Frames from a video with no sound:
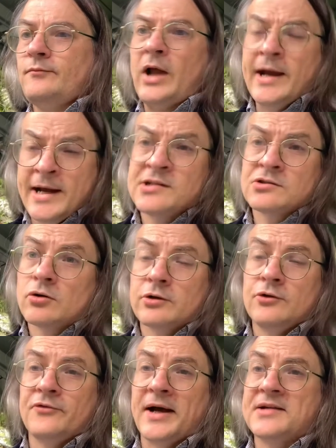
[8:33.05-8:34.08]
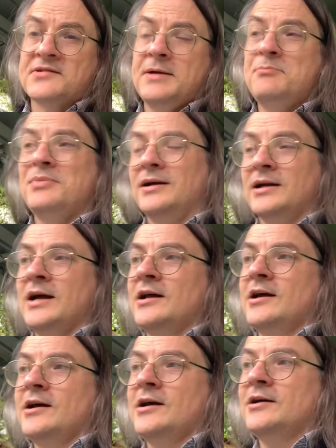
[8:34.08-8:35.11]
a historical fantasy, but
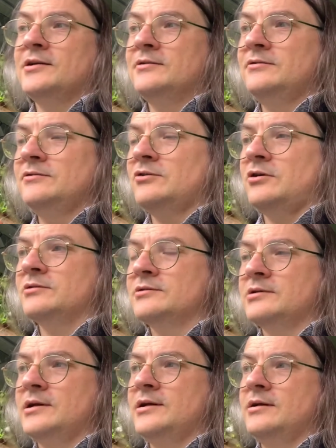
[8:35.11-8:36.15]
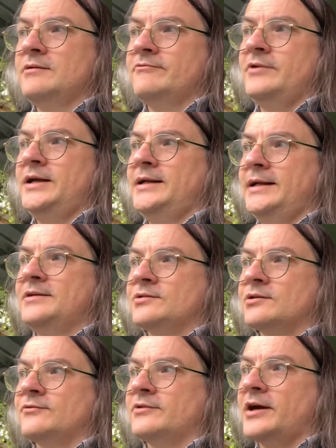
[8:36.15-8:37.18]
not really sort
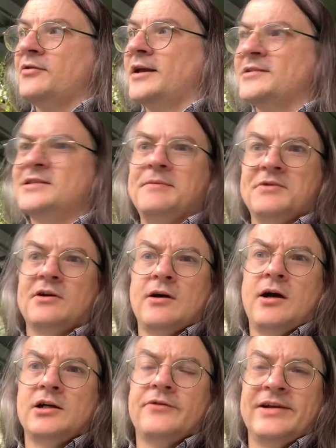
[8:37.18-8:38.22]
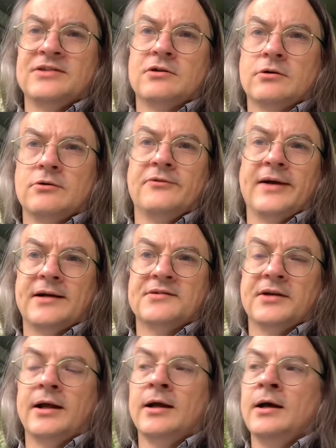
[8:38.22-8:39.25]
of like the accepted kind of historical fantasy.